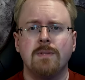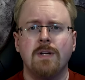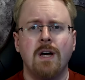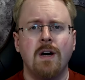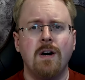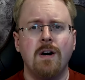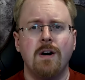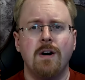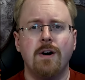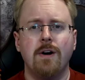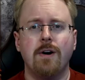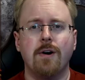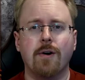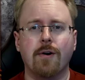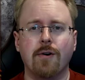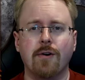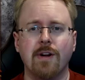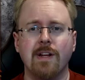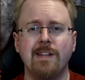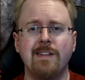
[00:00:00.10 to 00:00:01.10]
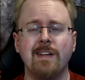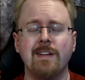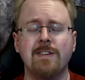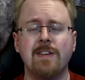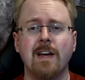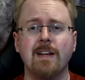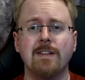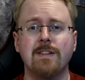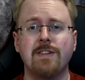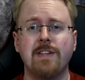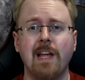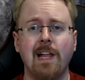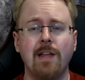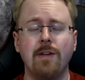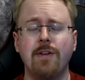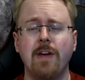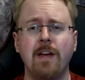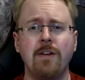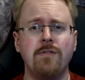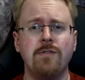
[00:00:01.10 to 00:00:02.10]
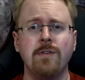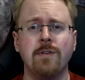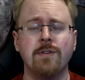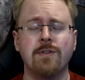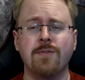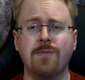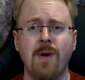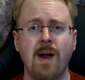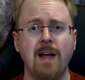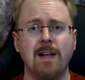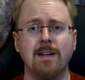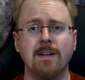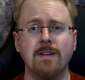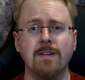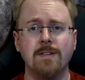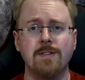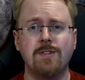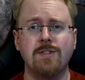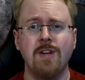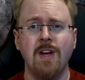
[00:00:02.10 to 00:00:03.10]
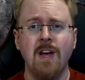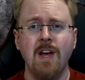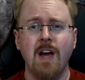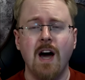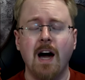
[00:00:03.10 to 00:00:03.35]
Greetings and salutations, friends.